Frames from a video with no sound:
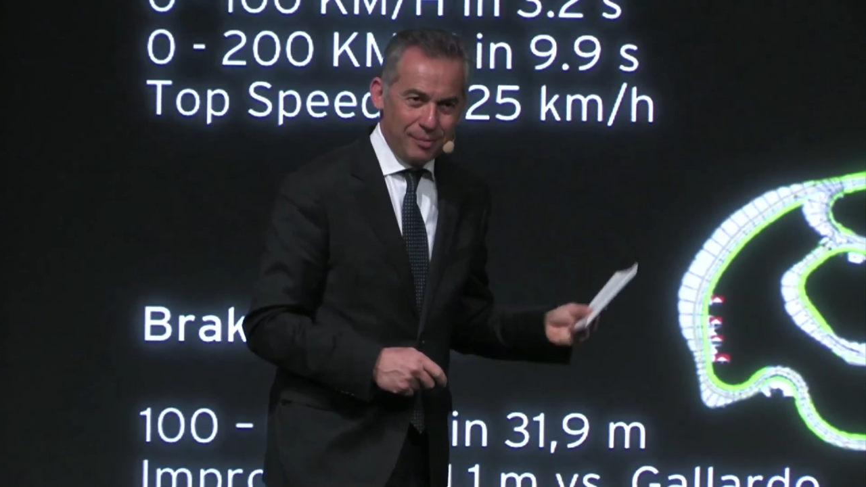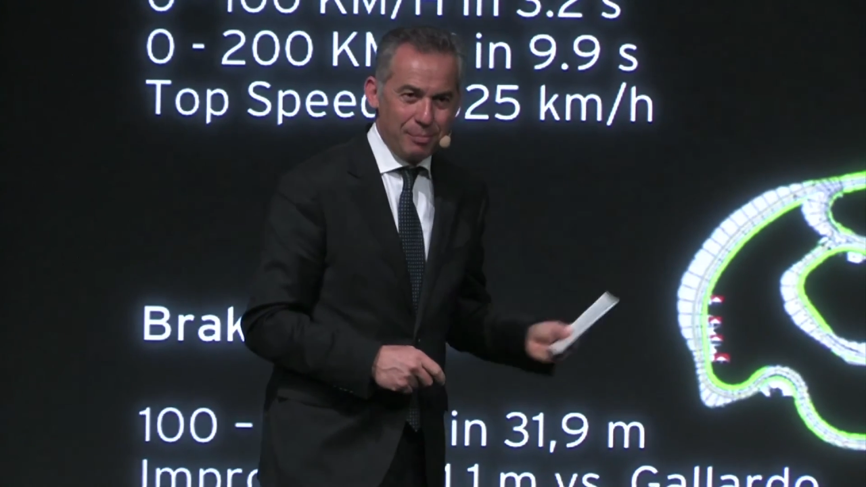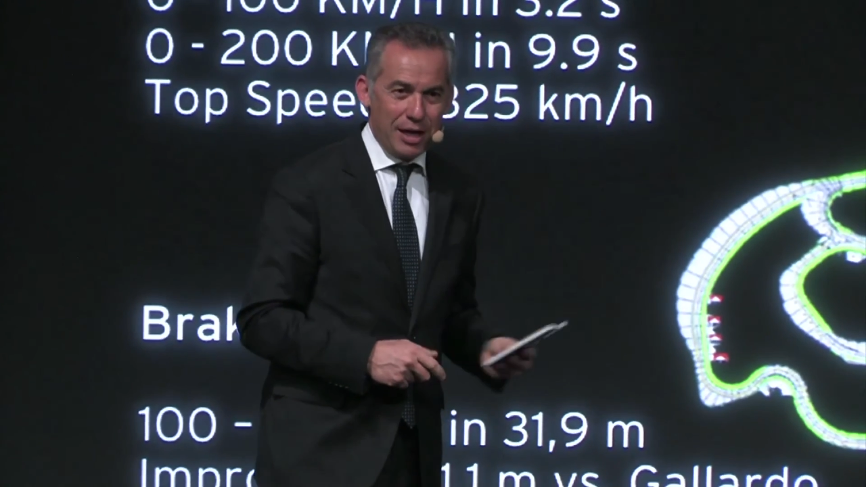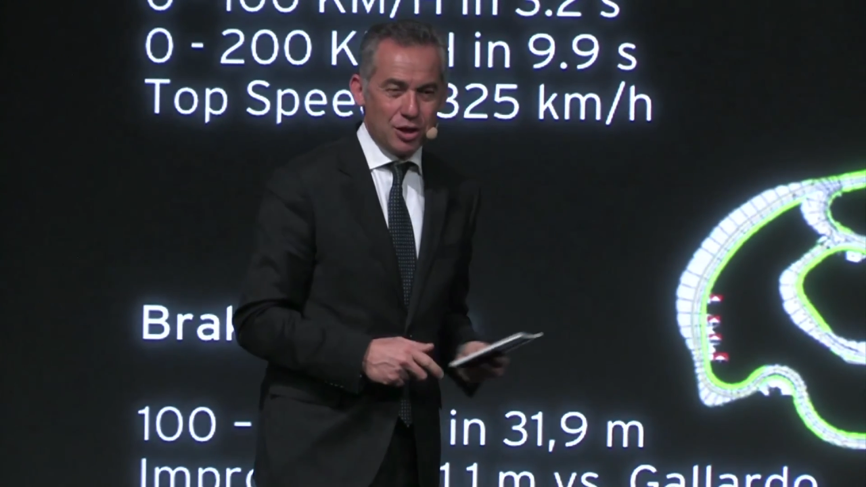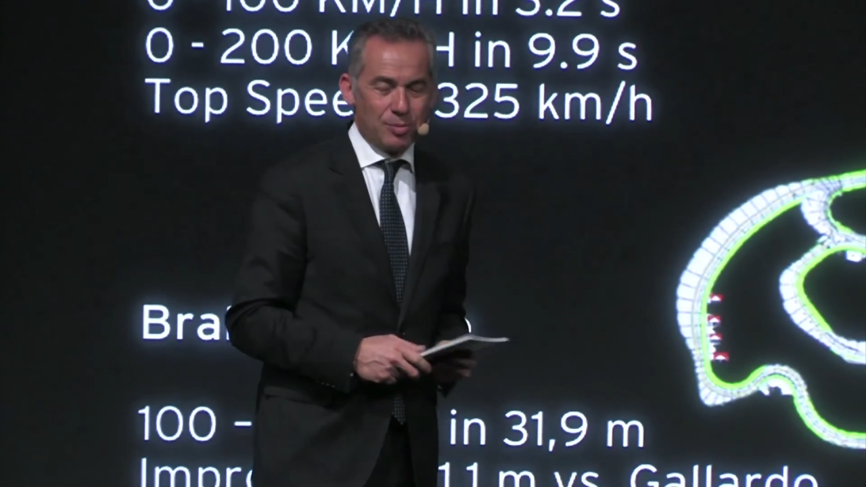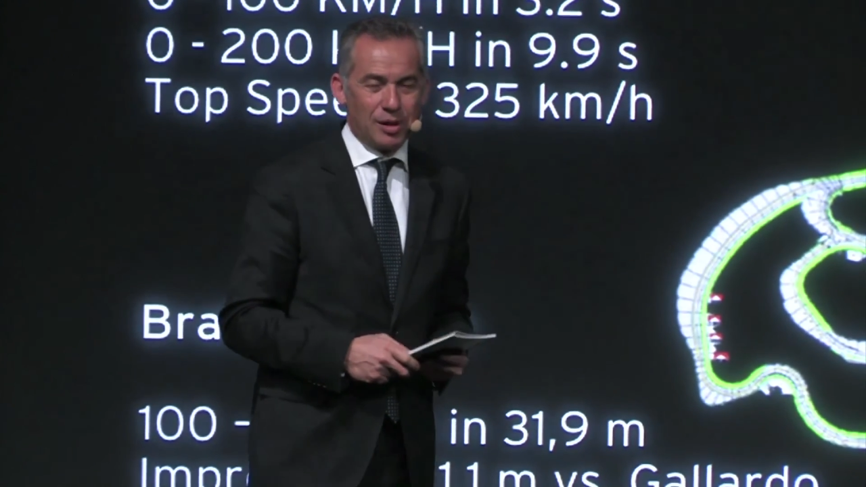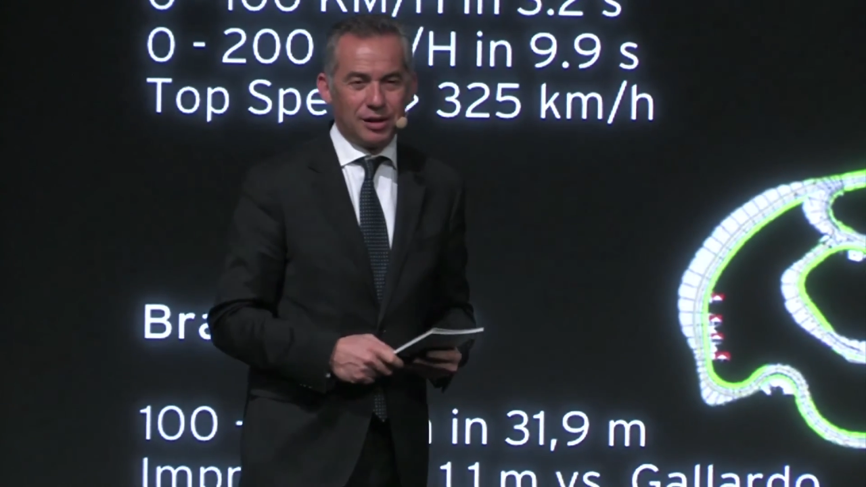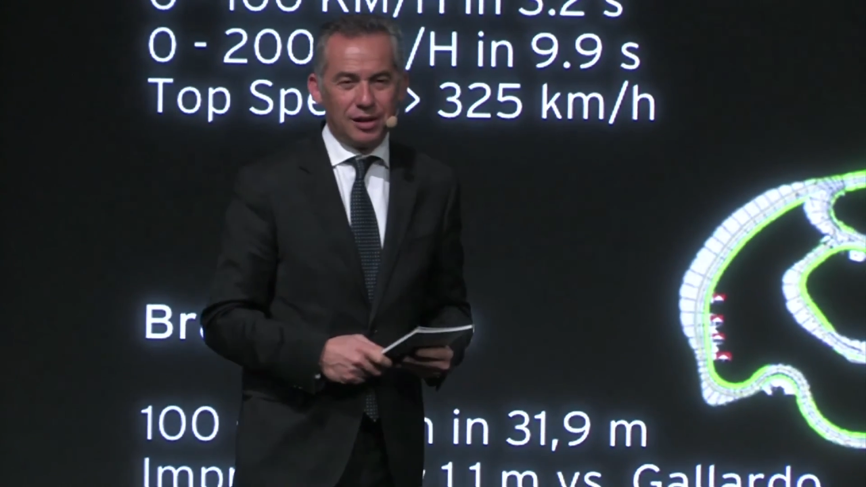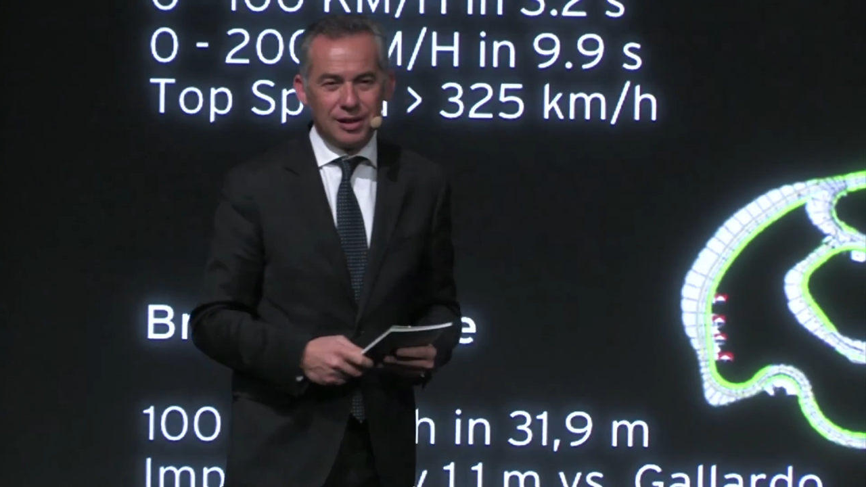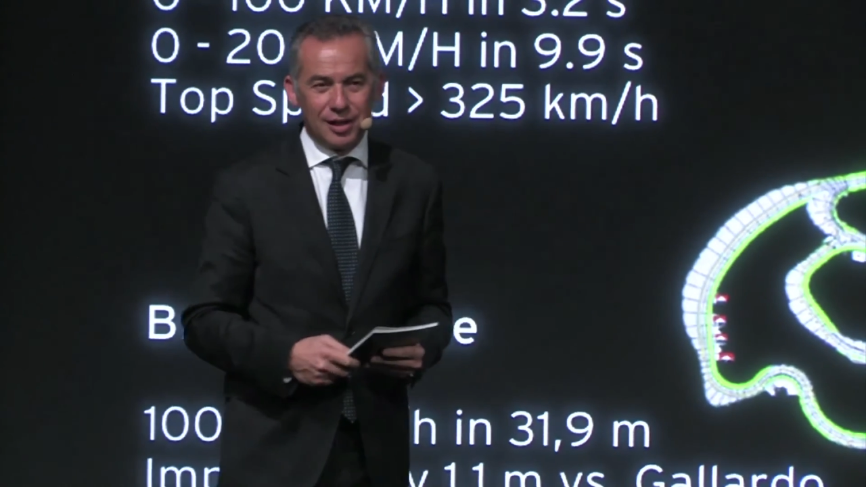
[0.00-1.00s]

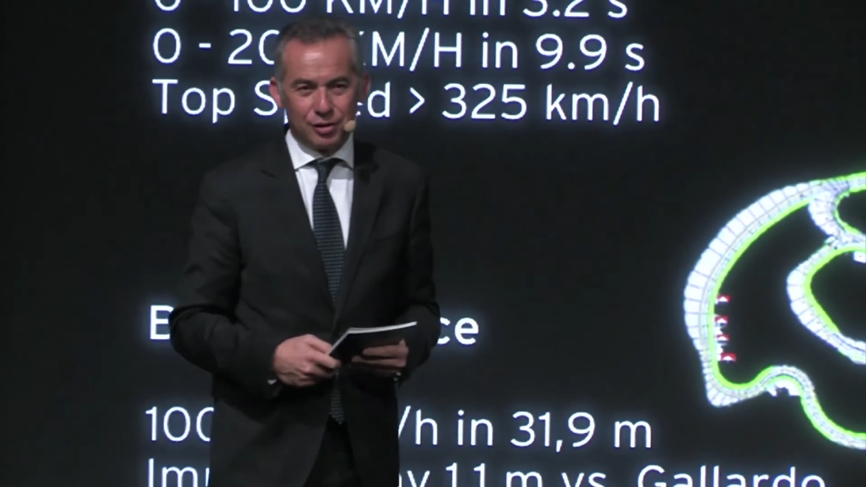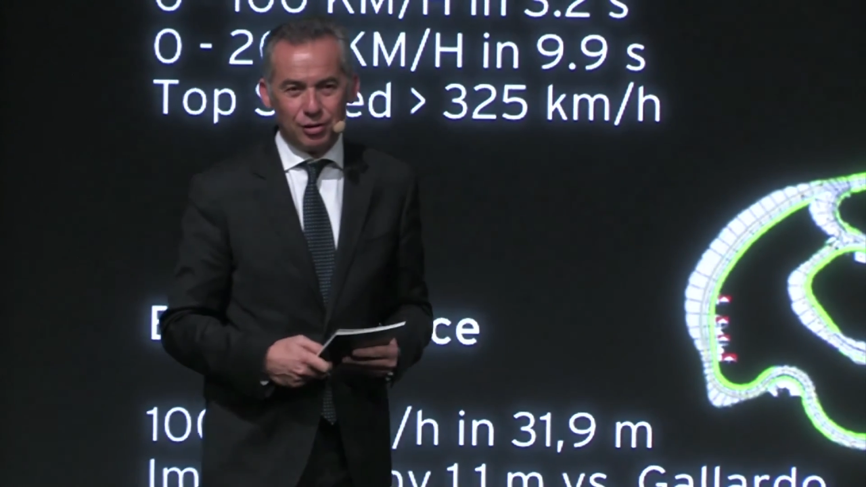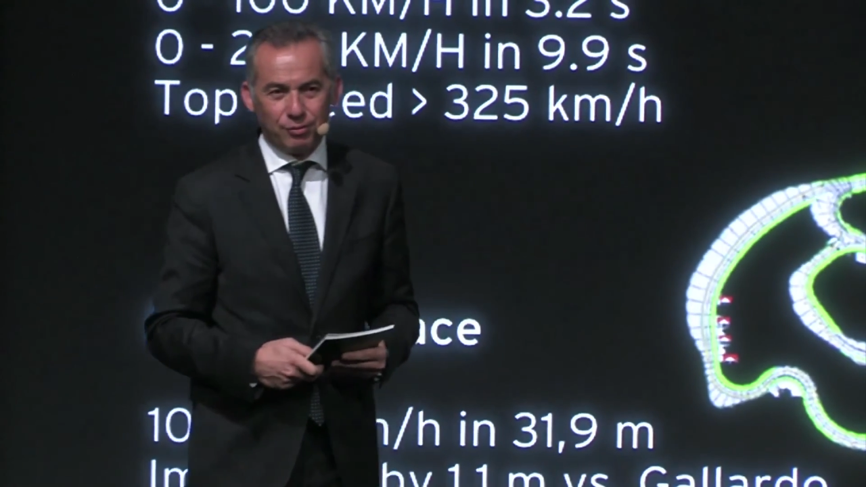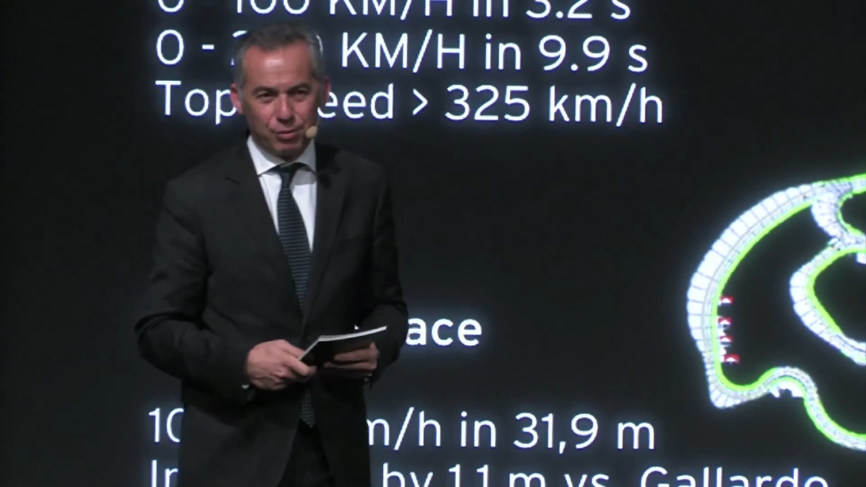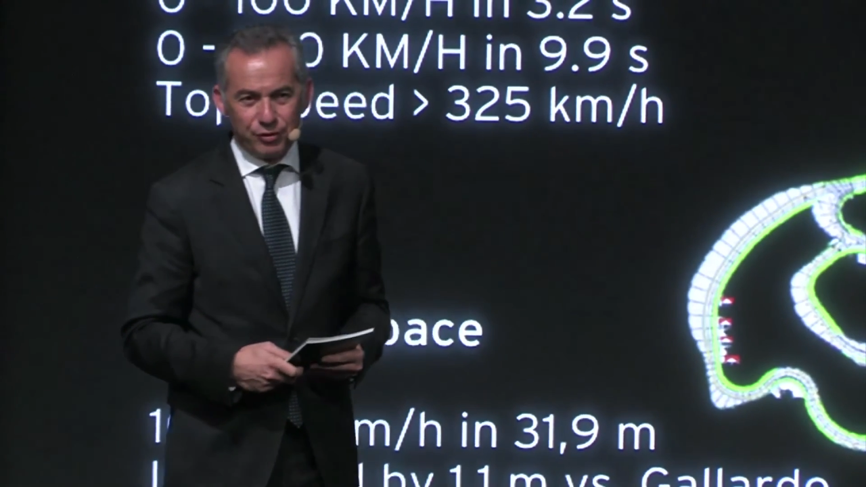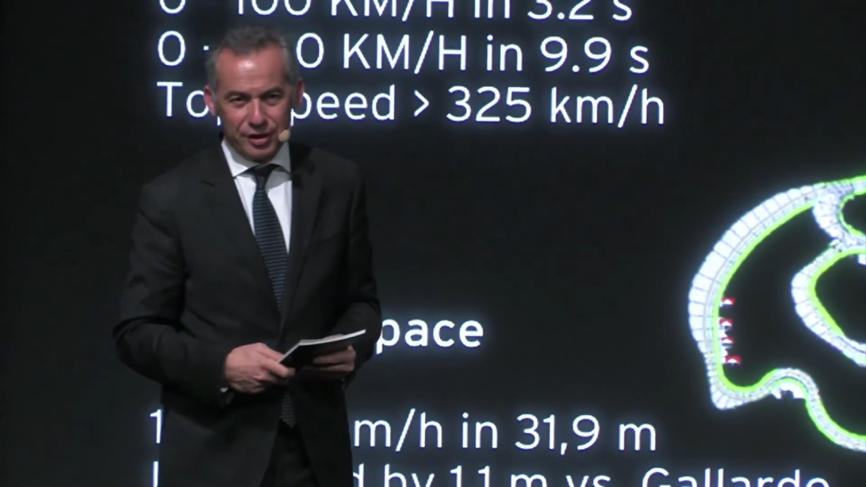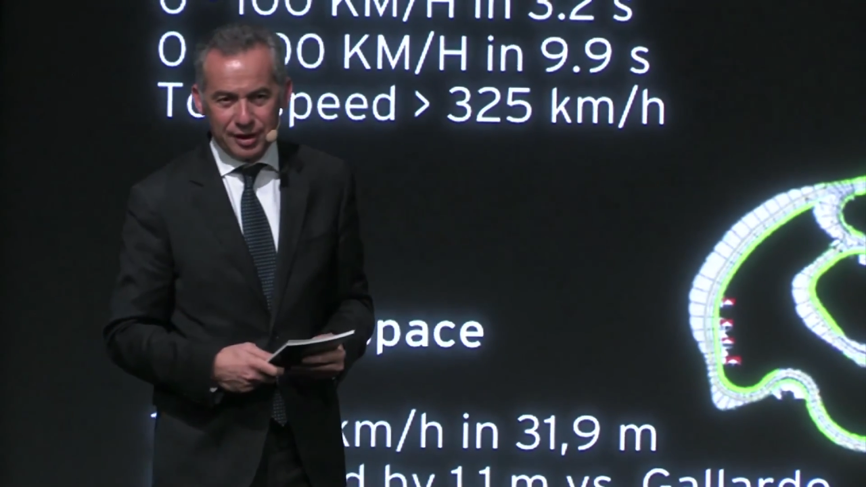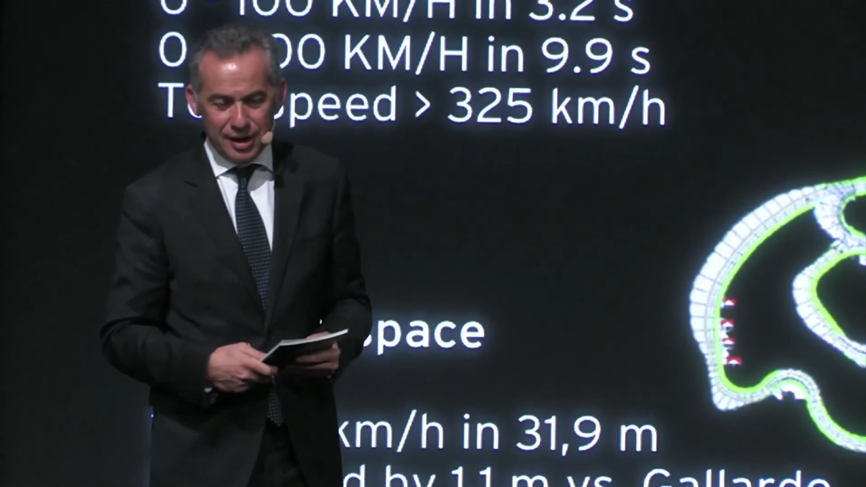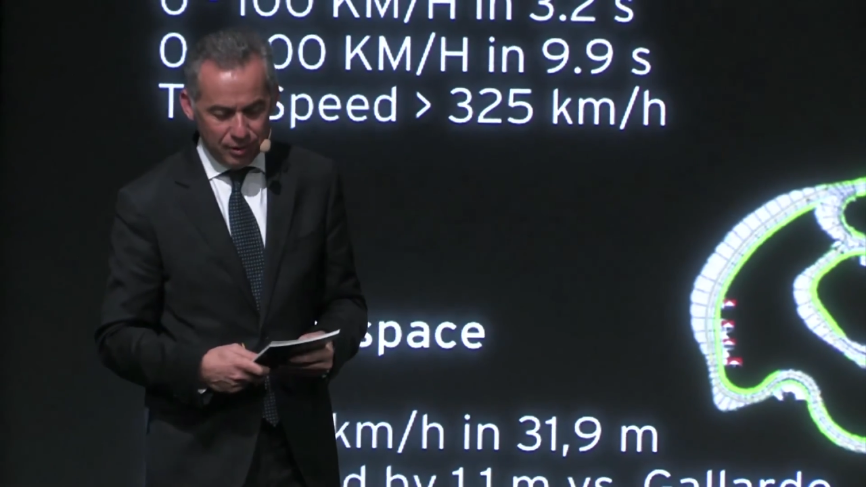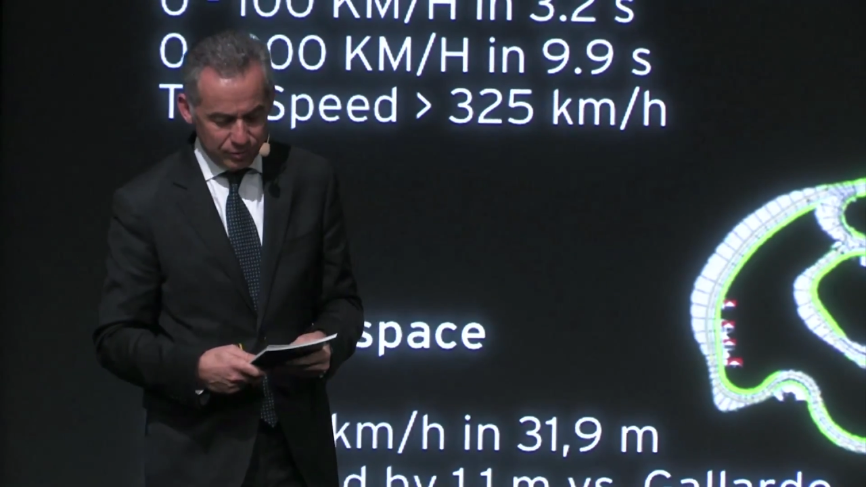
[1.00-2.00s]
benchmarked in Nardò proving
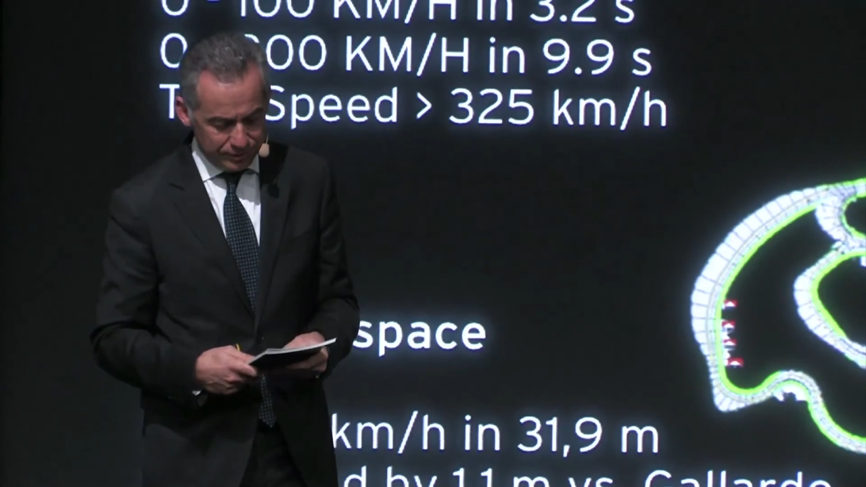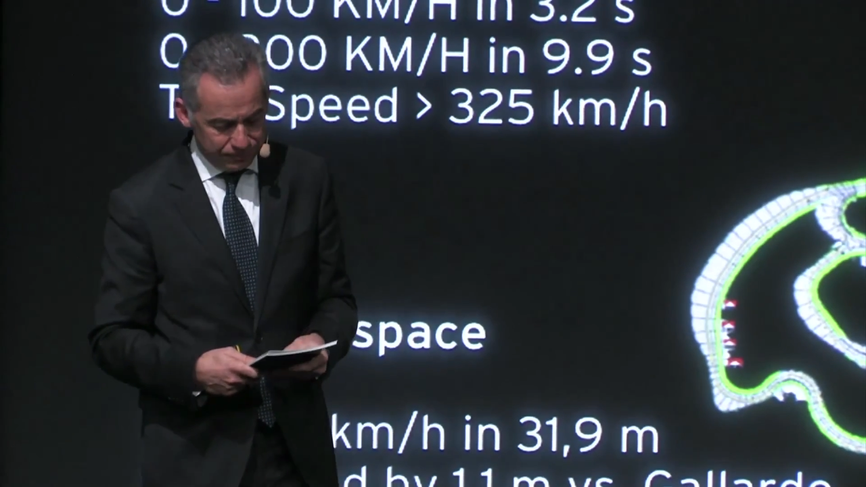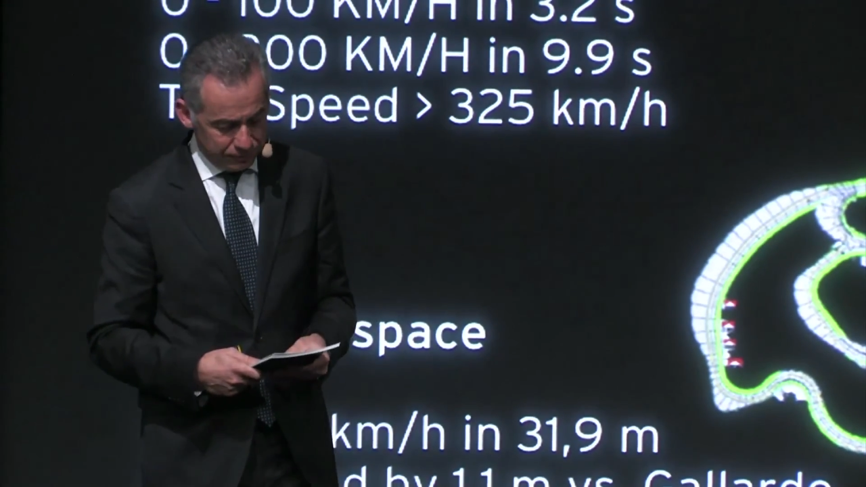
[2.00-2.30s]
ground.